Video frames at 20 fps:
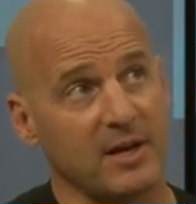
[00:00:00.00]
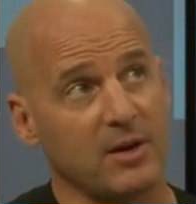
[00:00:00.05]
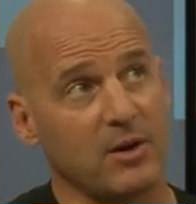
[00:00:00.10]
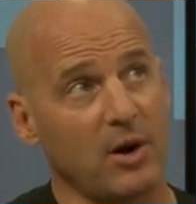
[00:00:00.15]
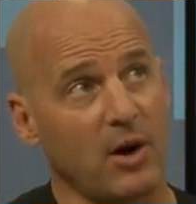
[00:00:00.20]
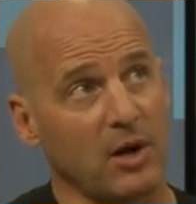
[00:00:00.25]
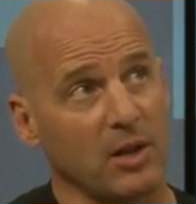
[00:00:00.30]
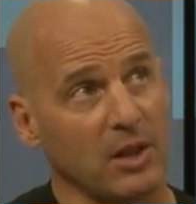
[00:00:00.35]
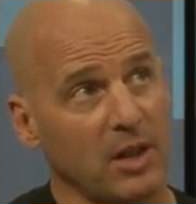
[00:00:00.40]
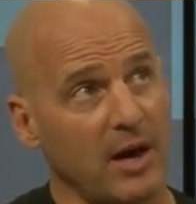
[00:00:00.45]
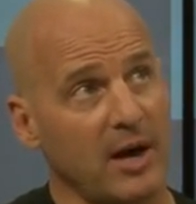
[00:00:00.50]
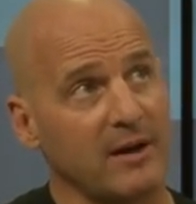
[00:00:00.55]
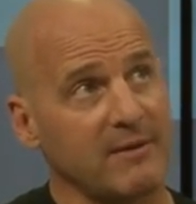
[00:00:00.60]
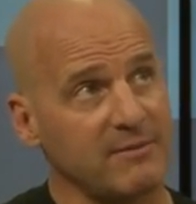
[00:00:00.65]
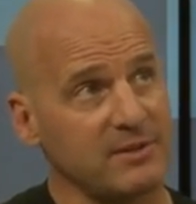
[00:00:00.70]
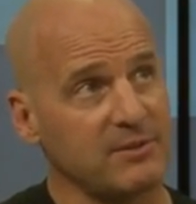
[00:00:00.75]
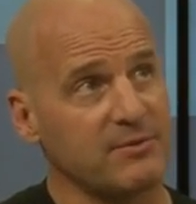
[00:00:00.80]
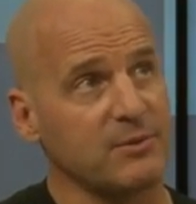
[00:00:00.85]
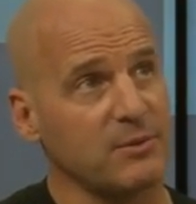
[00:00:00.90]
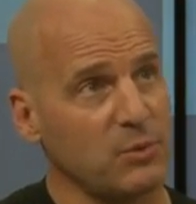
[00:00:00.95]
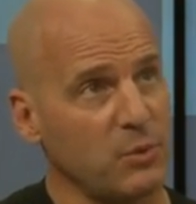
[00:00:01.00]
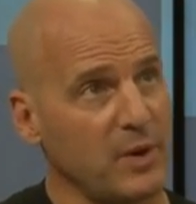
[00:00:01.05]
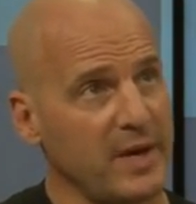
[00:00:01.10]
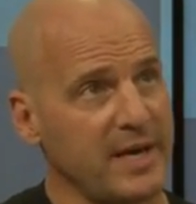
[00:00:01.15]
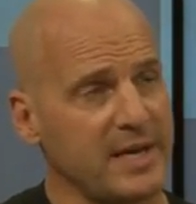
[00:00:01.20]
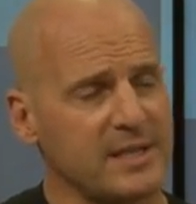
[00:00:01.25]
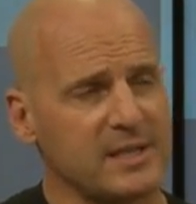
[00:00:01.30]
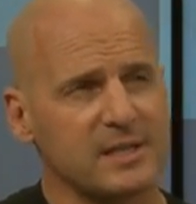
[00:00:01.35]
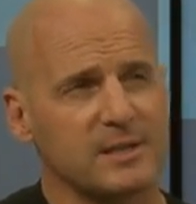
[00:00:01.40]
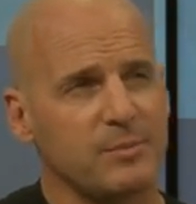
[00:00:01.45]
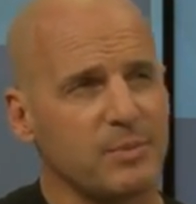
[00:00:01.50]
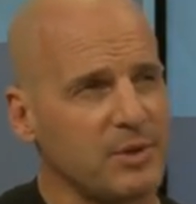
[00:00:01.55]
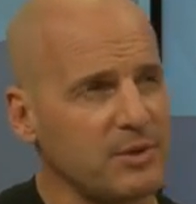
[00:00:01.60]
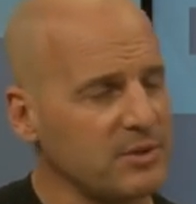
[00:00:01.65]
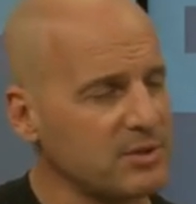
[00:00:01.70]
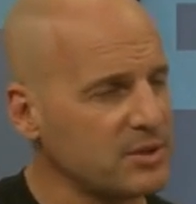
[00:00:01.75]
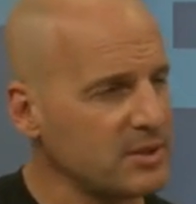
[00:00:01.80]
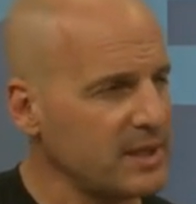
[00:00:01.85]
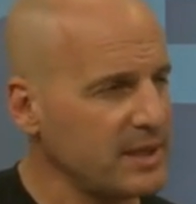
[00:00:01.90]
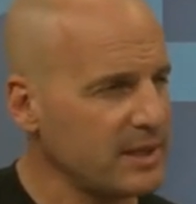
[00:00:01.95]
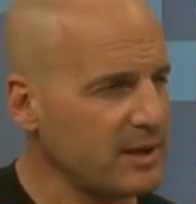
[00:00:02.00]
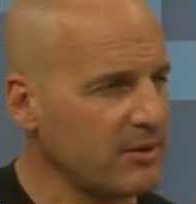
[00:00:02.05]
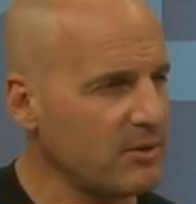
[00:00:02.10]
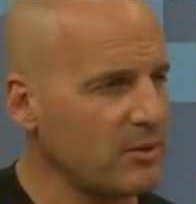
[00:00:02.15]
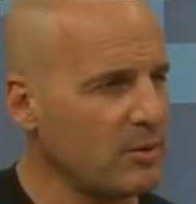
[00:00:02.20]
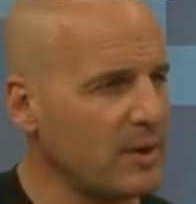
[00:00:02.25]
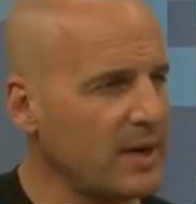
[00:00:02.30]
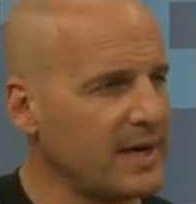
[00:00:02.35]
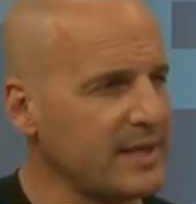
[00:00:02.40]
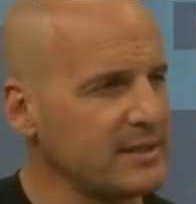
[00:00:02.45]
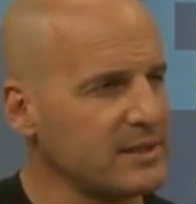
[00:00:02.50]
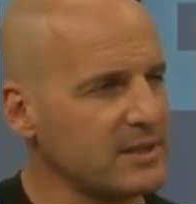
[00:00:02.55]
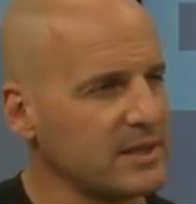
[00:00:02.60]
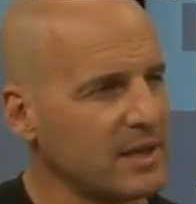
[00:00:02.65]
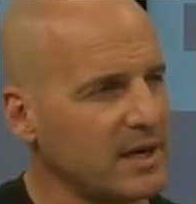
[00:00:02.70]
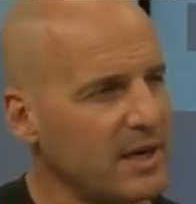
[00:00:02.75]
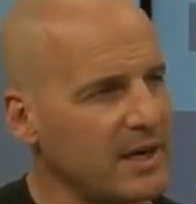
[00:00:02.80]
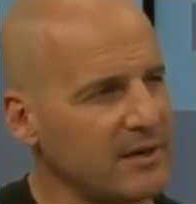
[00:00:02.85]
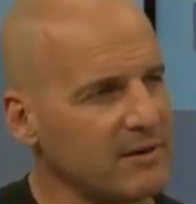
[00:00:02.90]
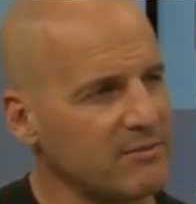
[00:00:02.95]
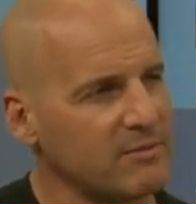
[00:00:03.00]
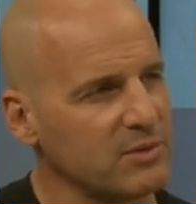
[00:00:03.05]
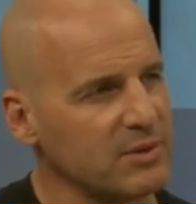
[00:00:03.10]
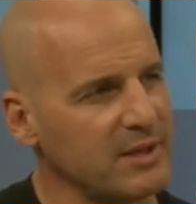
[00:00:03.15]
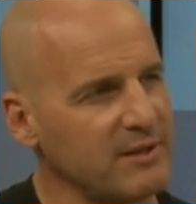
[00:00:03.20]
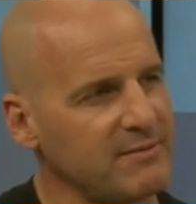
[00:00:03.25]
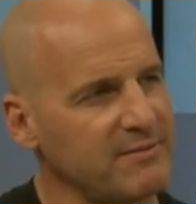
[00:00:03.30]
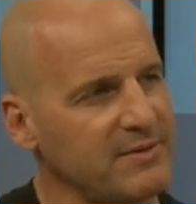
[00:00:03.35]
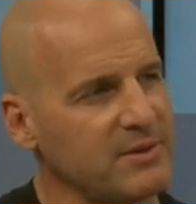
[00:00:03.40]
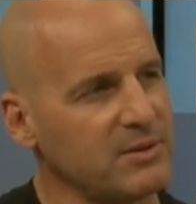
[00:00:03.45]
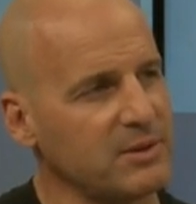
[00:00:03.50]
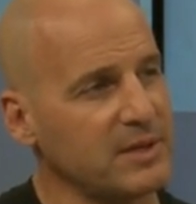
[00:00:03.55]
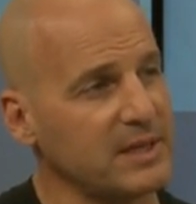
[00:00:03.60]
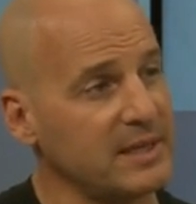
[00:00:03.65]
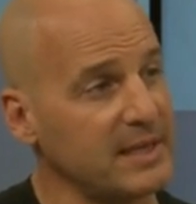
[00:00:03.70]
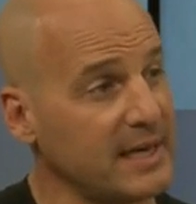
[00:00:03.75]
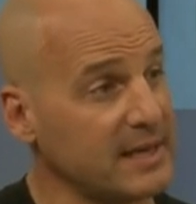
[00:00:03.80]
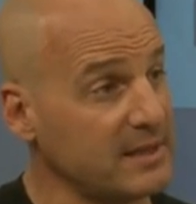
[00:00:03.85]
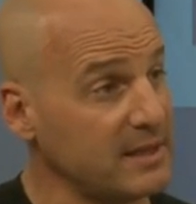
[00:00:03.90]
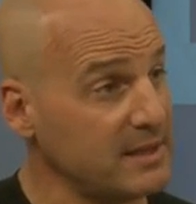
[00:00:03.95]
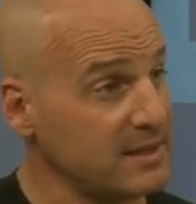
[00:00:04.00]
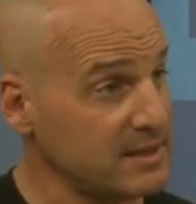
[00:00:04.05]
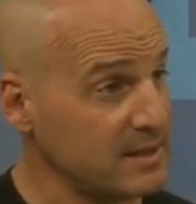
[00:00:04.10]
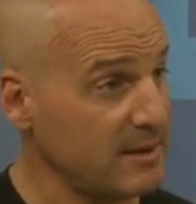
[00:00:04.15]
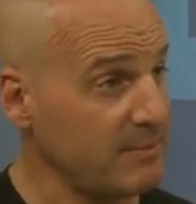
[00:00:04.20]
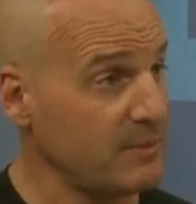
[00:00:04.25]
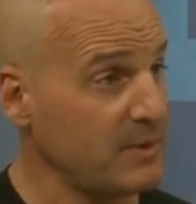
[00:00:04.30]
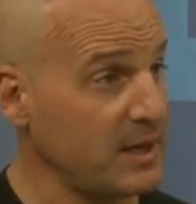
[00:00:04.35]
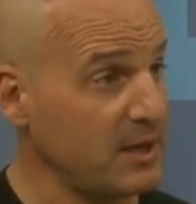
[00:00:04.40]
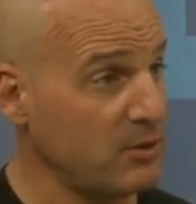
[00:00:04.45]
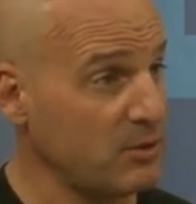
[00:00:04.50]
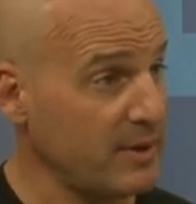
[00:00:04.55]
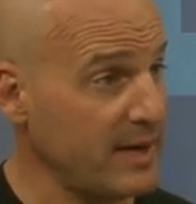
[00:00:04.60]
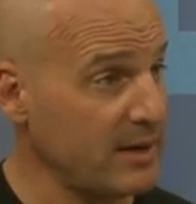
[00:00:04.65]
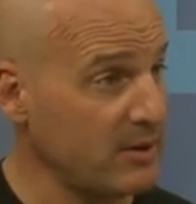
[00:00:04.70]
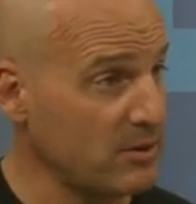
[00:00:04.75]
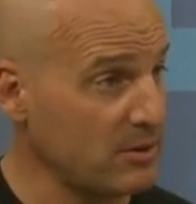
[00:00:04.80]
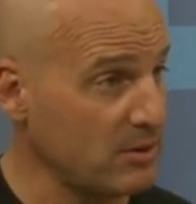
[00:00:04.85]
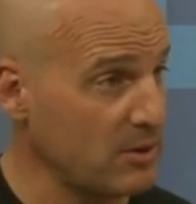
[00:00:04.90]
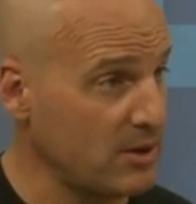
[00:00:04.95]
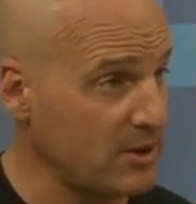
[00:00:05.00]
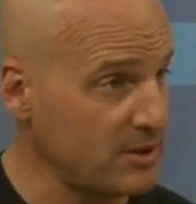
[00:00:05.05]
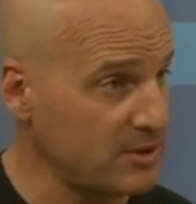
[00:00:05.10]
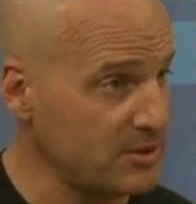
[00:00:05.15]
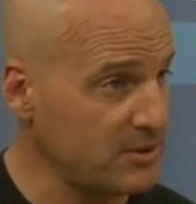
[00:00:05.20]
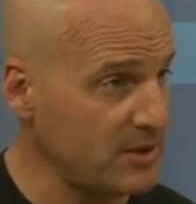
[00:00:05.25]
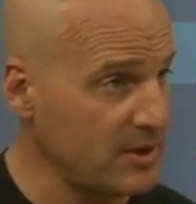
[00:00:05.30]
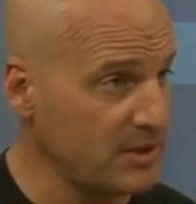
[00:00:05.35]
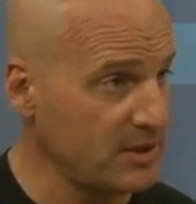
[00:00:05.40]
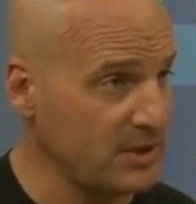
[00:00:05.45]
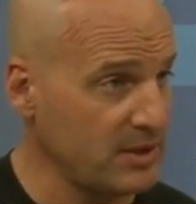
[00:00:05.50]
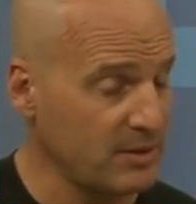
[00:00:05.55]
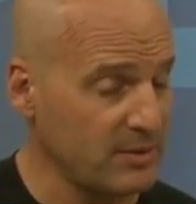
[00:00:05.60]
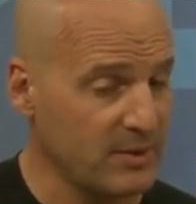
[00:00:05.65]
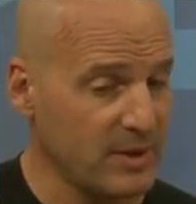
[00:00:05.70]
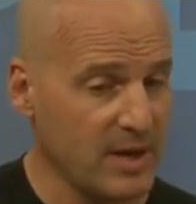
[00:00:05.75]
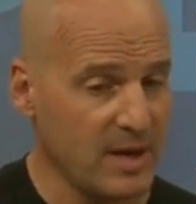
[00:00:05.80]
a lot of different ways, spiritually and otherwise, to kind of really feel connected to something greater or larger than you.